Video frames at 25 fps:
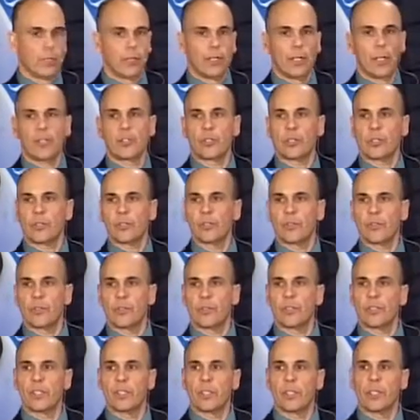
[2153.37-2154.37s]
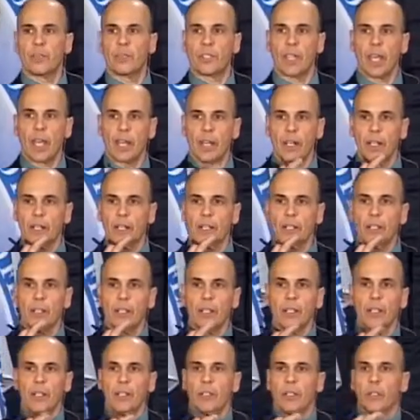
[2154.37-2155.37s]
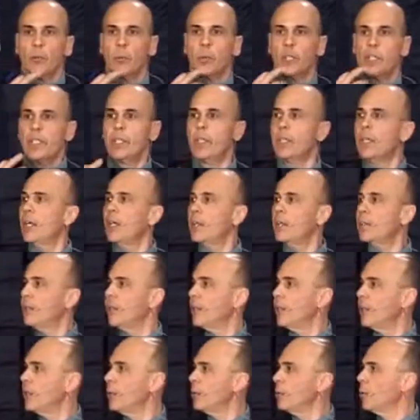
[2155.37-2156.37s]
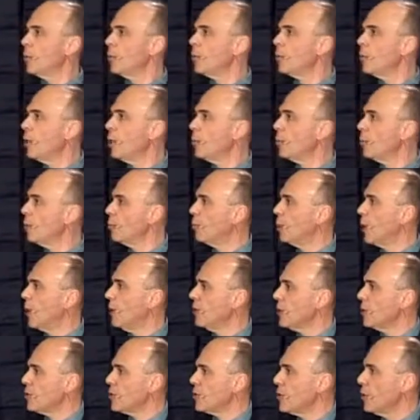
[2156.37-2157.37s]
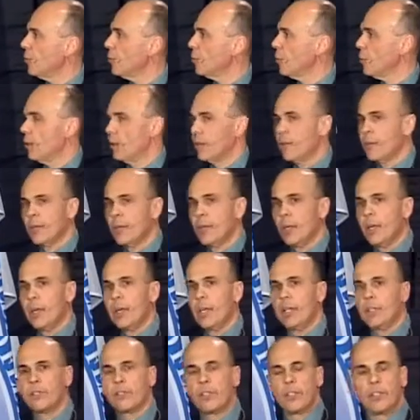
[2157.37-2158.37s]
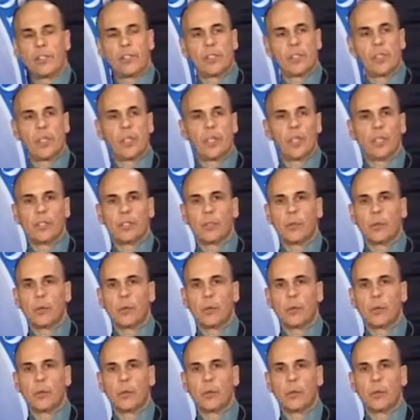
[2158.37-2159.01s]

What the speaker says: Nature Conservancy of Canada, we did enter into a formal partnership with NCC in